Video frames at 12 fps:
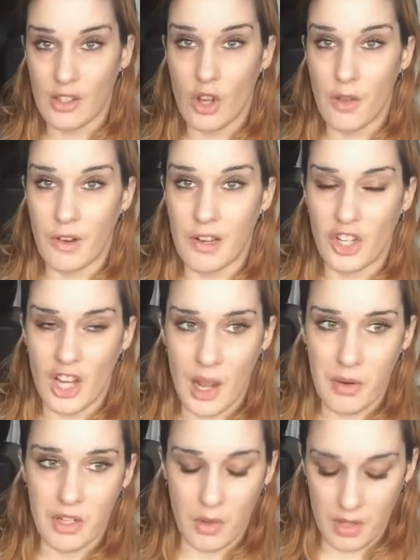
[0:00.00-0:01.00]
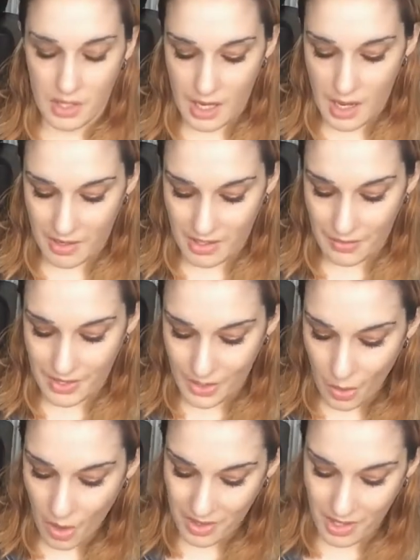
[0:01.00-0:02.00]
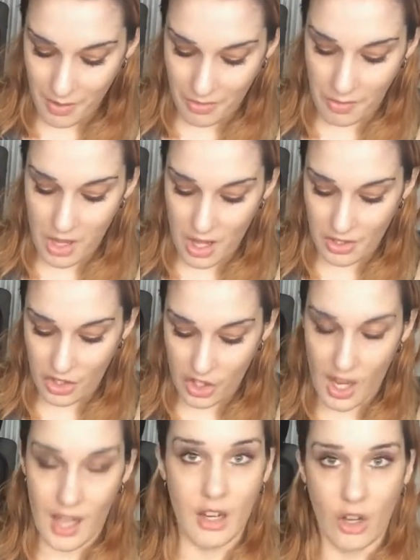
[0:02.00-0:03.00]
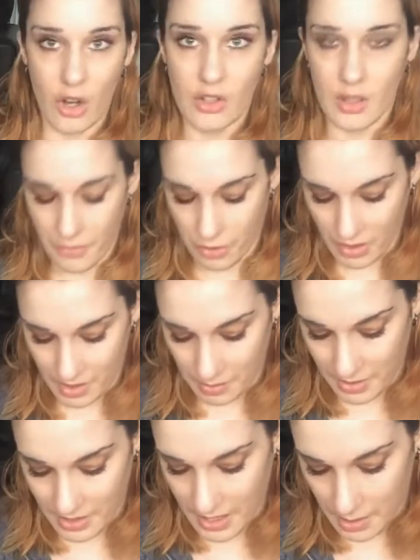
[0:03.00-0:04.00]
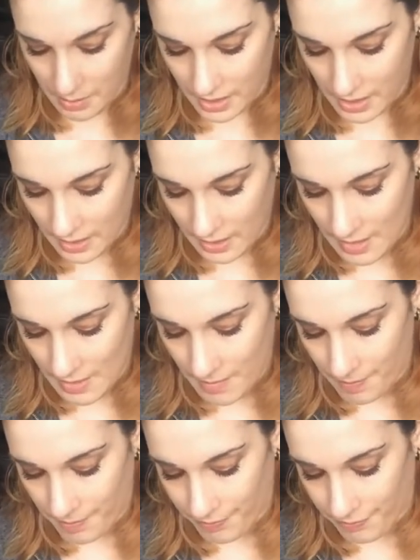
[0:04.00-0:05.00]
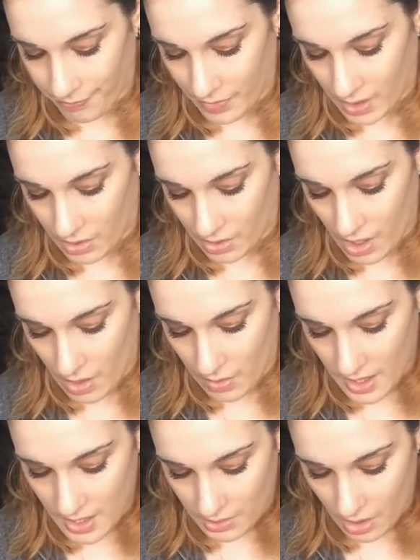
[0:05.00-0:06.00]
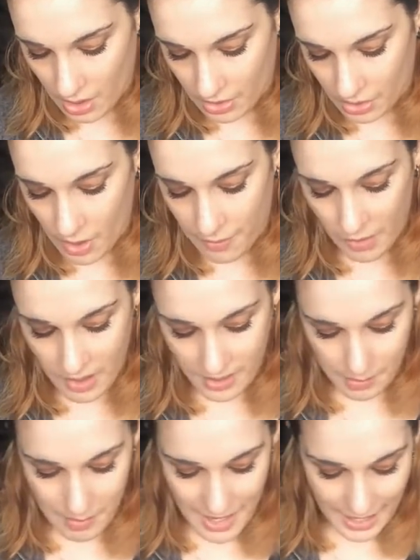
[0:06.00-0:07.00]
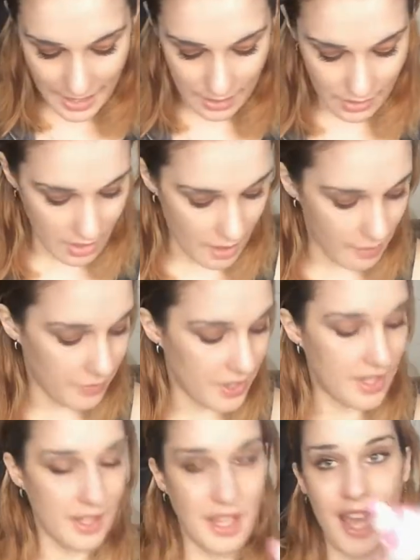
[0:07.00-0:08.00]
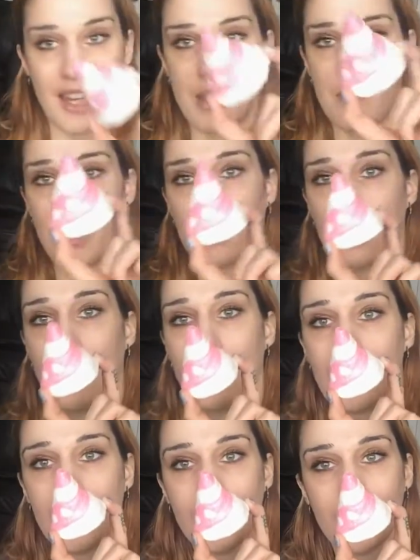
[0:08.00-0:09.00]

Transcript: Snow Fairy shower gel this year because I've still got some from last year and I got some for Christmas anyway. So these are the Snow Fairy smelling stuff. This is Candy Mountain